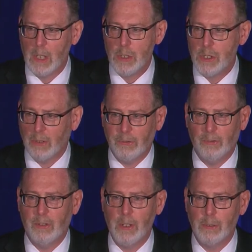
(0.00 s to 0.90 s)
just
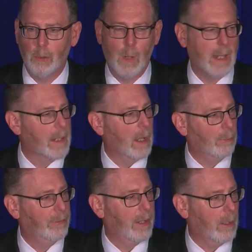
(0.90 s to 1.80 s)
as they do on
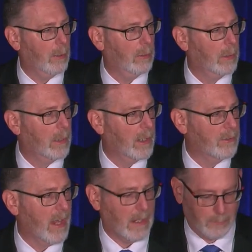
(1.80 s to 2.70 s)
health care and
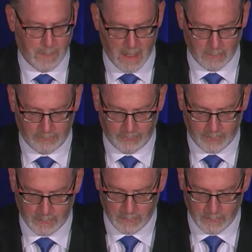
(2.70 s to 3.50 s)
tax policy.